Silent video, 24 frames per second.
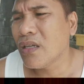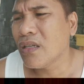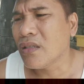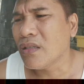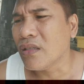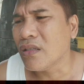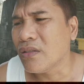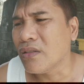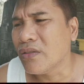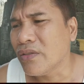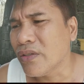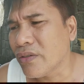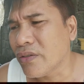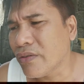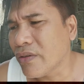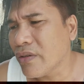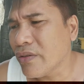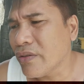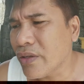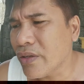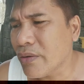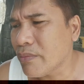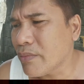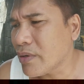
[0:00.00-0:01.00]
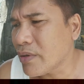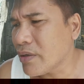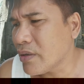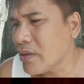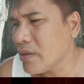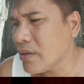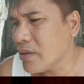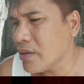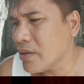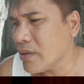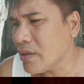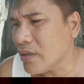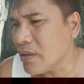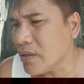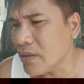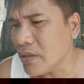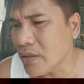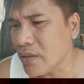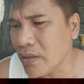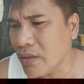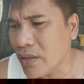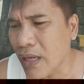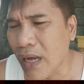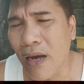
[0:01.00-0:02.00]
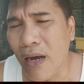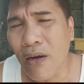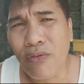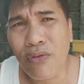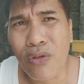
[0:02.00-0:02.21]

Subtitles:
the serial number, how